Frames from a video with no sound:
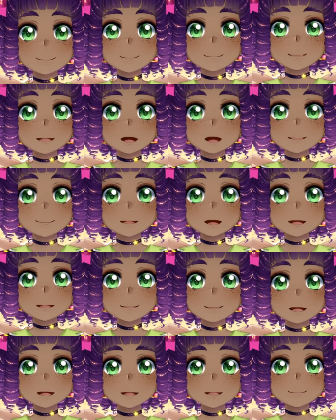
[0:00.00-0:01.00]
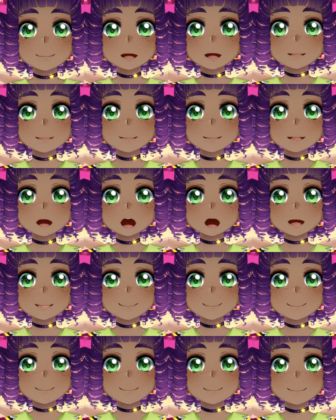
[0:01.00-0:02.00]
it's better than the first
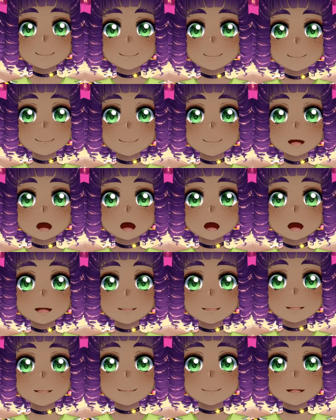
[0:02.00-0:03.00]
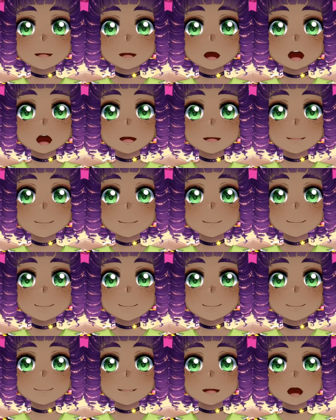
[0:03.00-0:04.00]
time that I rigged the mouth,
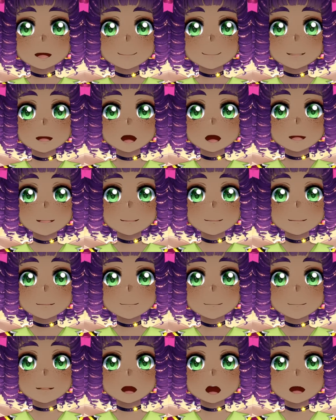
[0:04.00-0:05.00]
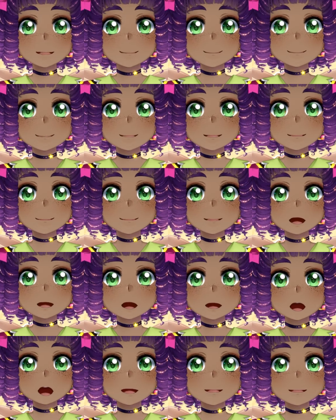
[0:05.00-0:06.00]
I think. Actually, let's go
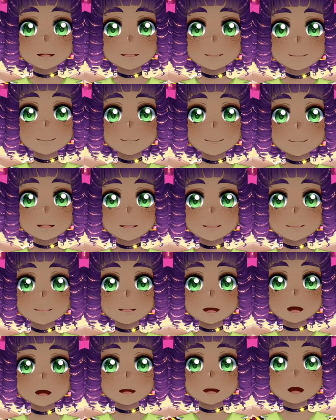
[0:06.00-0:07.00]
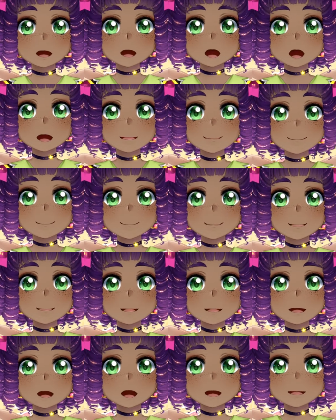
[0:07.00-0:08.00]
back. What's the one I have for the
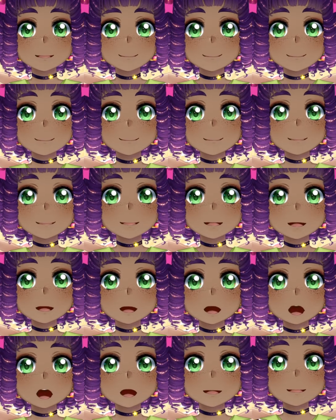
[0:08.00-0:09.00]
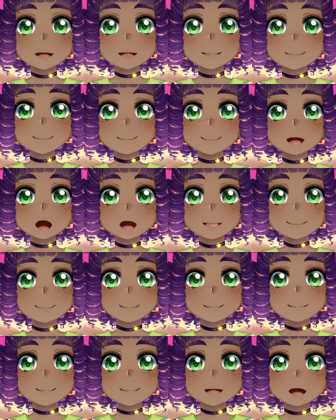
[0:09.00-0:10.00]
mouth? I did have to
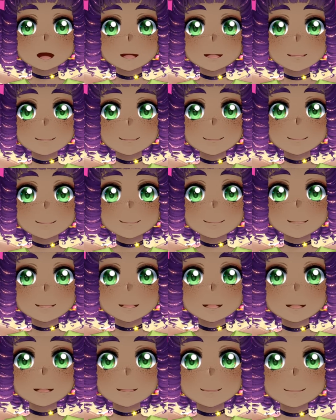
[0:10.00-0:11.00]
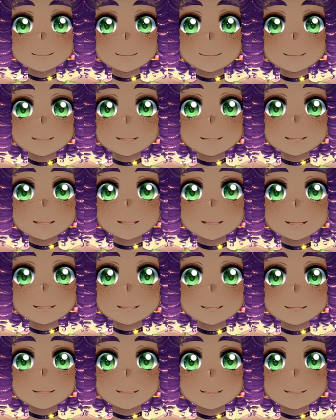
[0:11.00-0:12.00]
change the
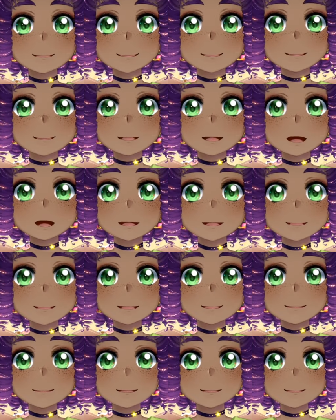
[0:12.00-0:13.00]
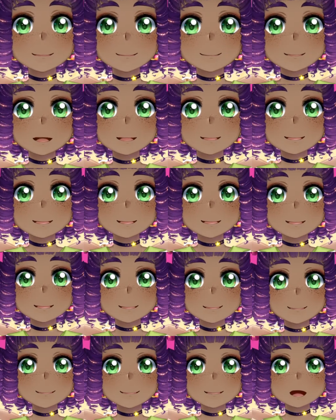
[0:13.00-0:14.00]
input setting.
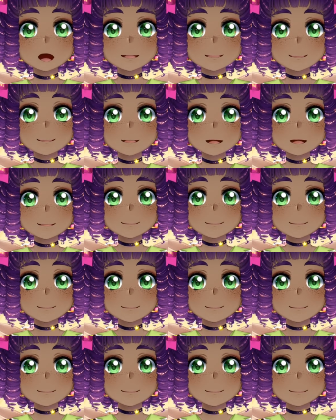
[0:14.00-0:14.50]
I put it at